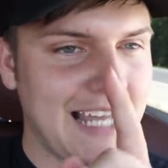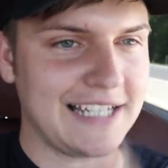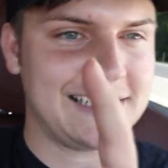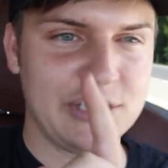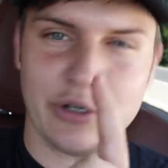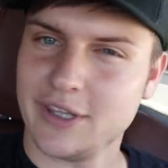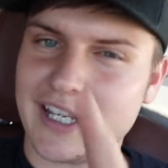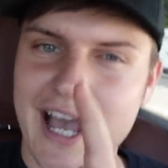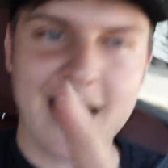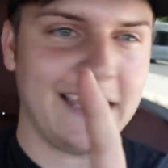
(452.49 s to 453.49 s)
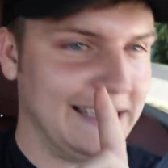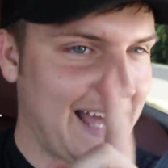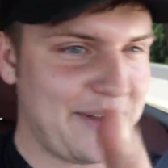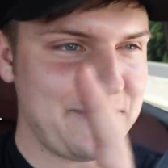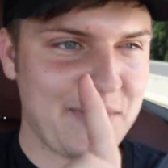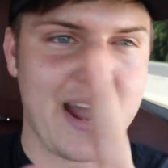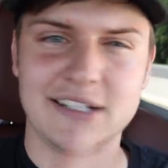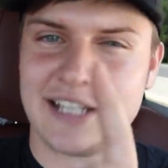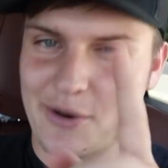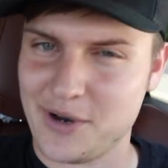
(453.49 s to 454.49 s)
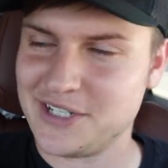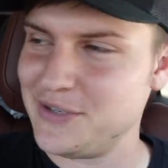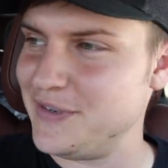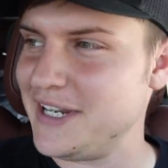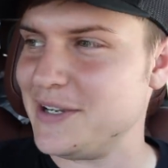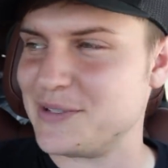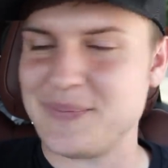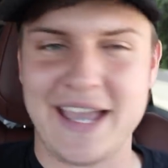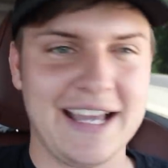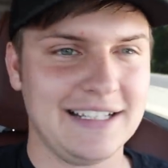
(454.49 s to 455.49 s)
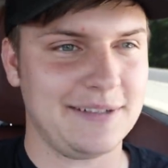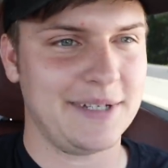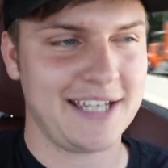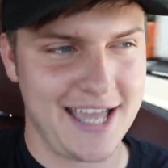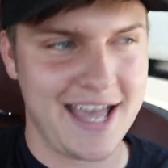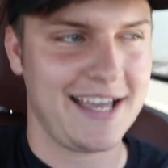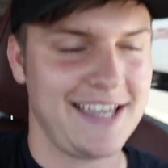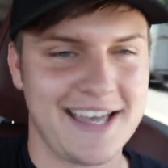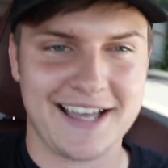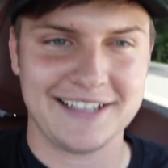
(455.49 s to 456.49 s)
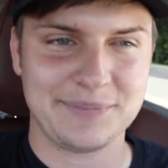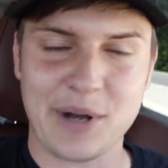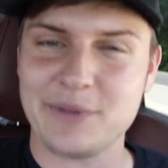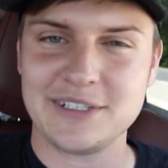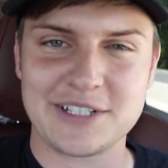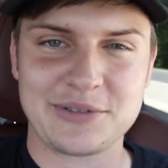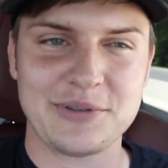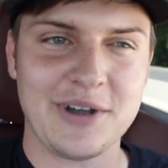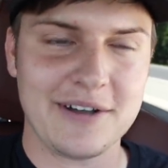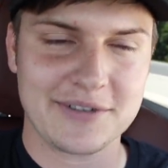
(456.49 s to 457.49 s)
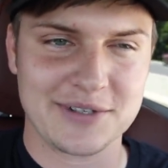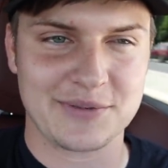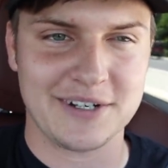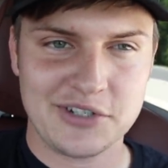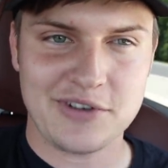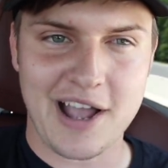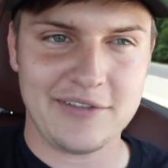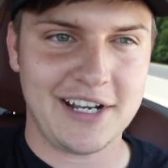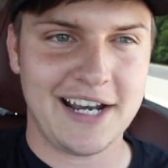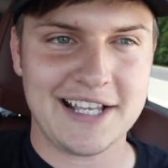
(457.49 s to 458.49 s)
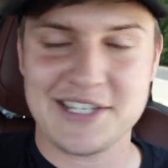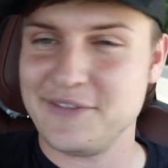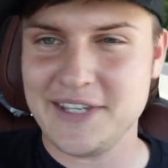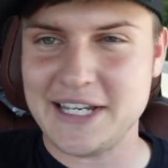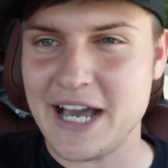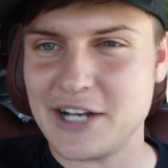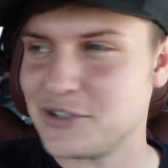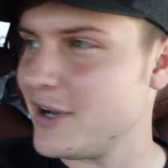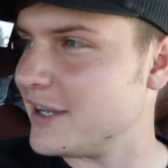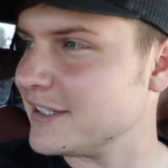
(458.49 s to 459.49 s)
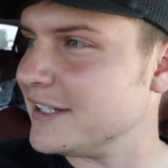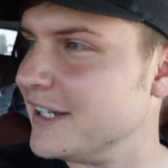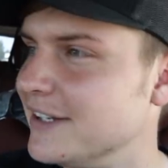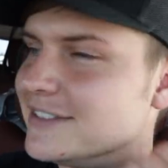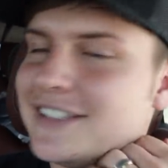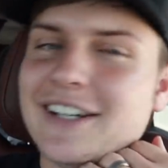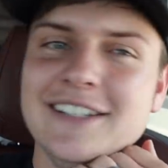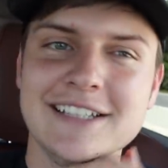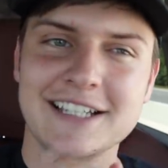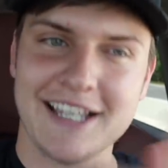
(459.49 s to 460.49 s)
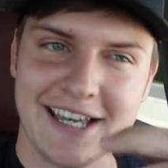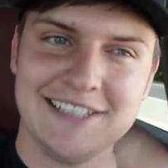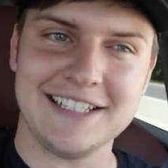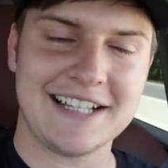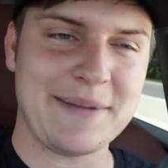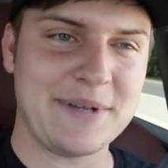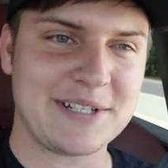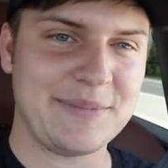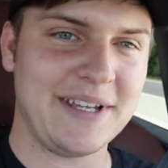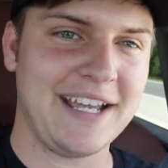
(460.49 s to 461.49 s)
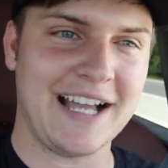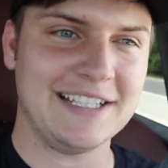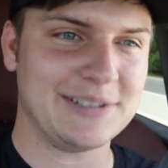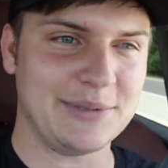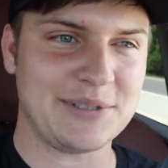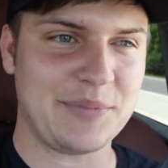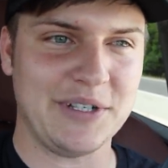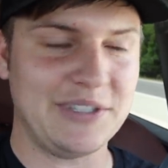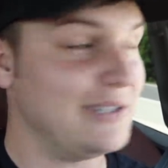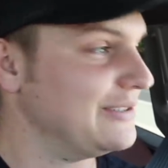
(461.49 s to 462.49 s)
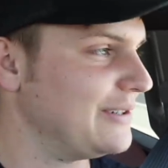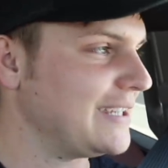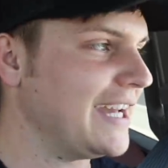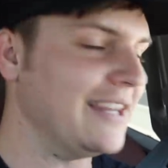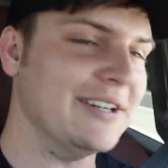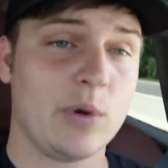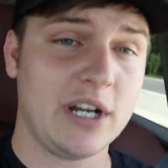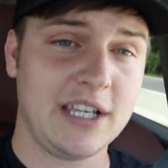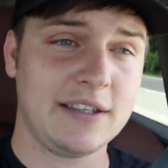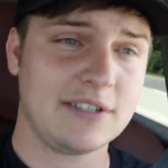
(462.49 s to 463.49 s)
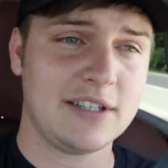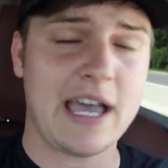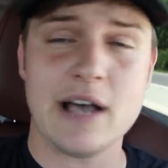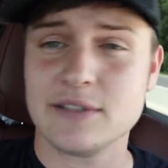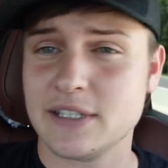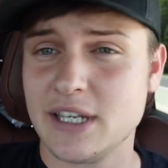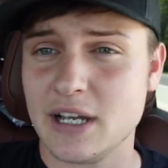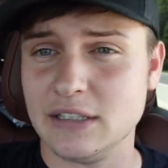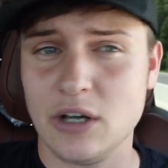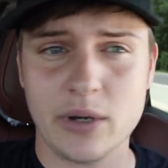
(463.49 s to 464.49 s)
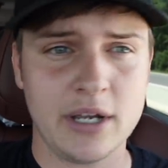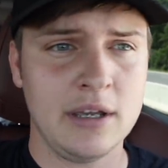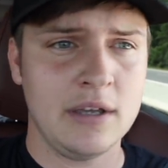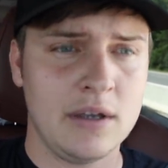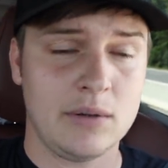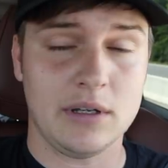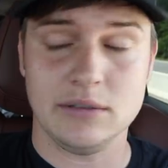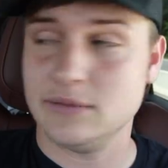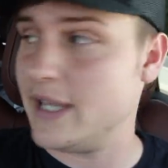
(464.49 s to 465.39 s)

that's, you're the guy. Loud and proud. He's like, I watch your videos, man. I'm like, yeah, yeah. probably just threw you off because we're driving an SUV, not a truck, you know? So he's like, yeah. He's like, that must have been it. I just wasn't putting two and two together. We're gonna get this to the house, get it unloaded. Well,